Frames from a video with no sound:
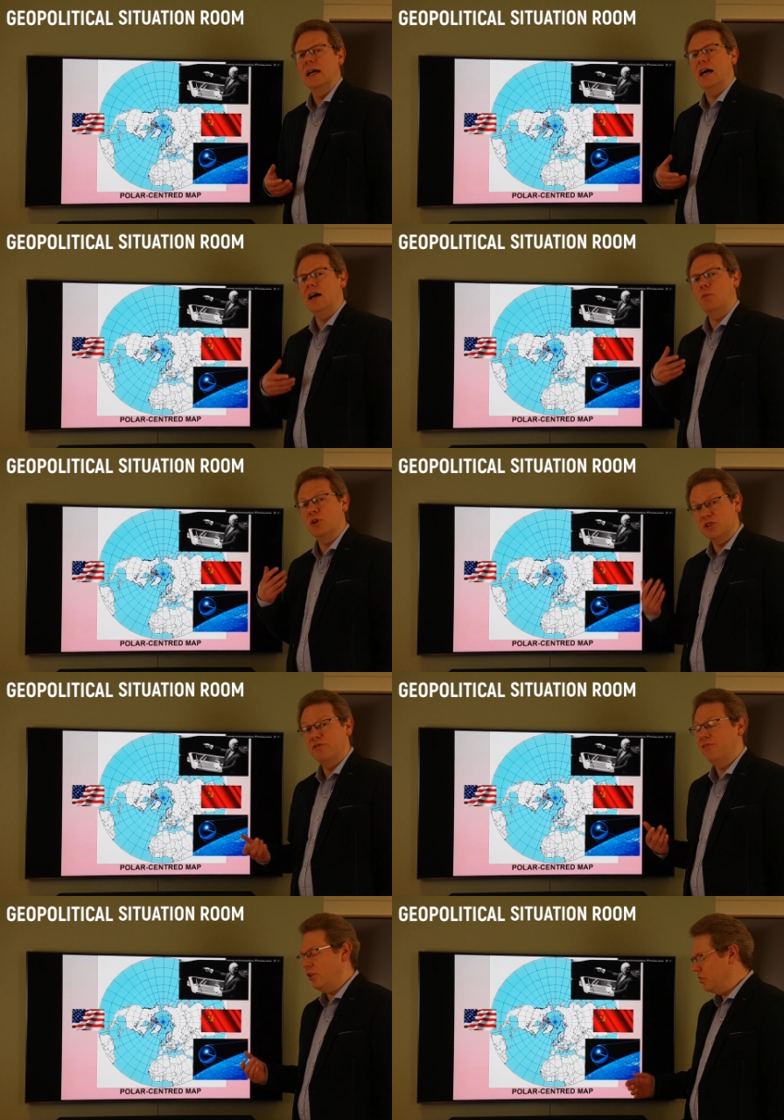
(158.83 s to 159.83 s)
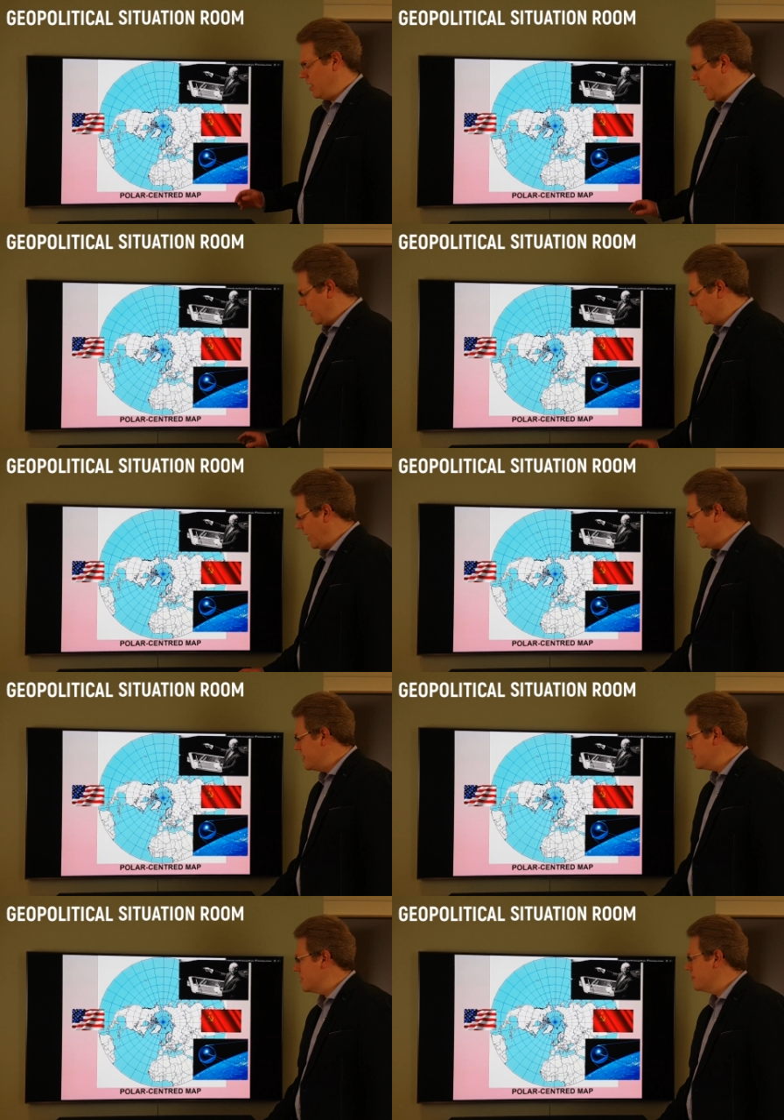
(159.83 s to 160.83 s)
was further
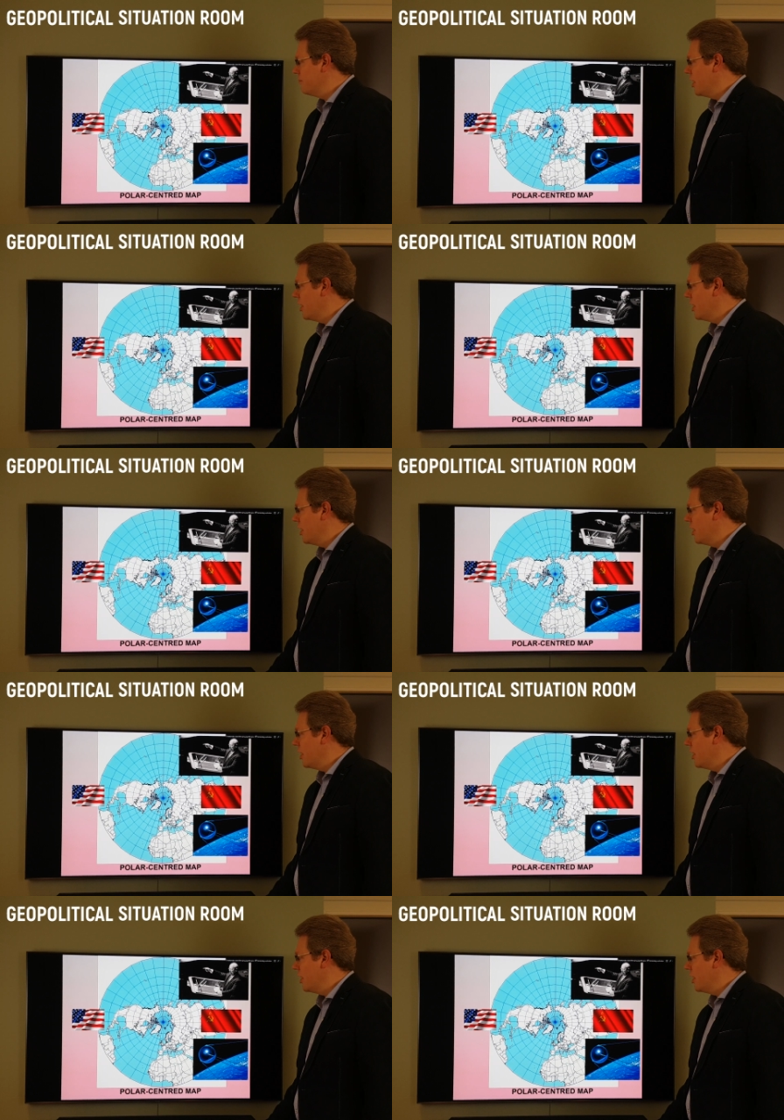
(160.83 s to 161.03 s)
ignited.